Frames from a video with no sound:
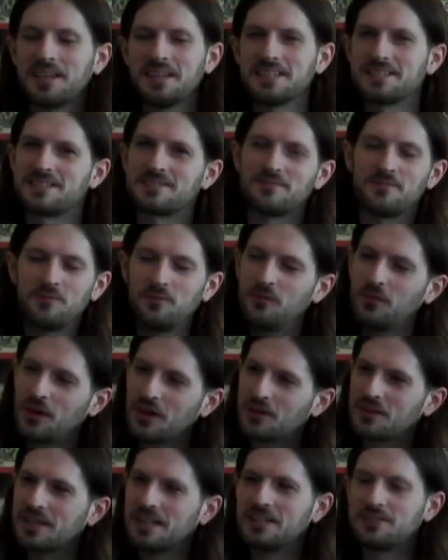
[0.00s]
It's
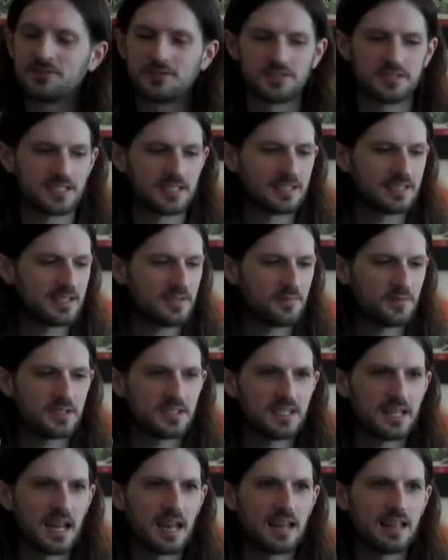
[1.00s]
very interesting, different
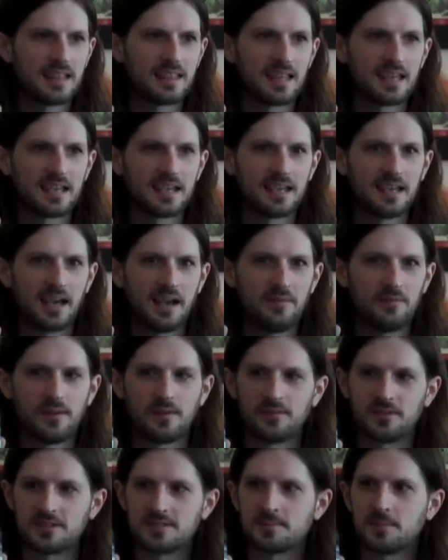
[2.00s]
than anything I've
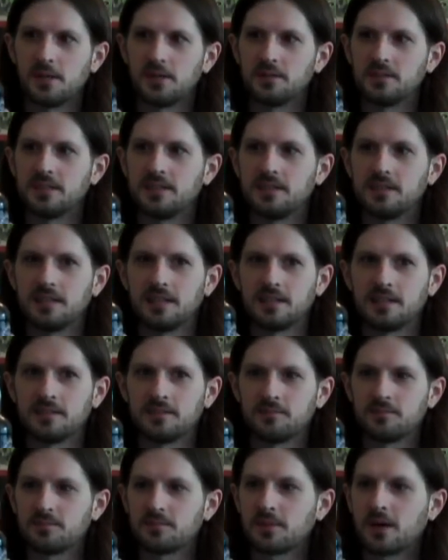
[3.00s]
ever smelled in, in
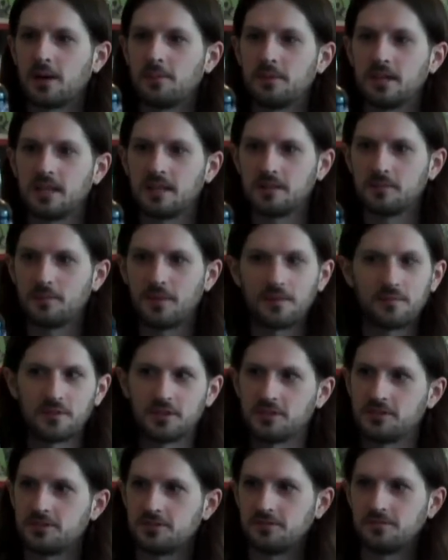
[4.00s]
a carbonated
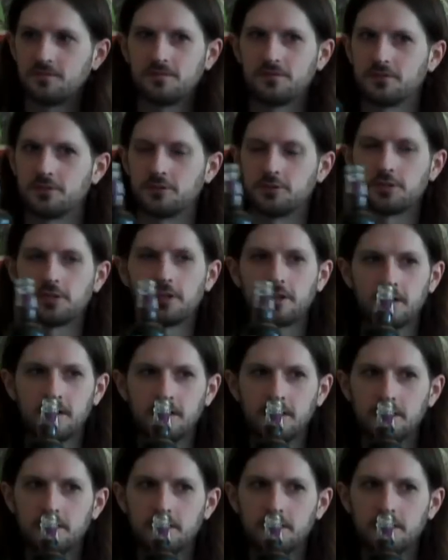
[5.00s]
beverage for sure.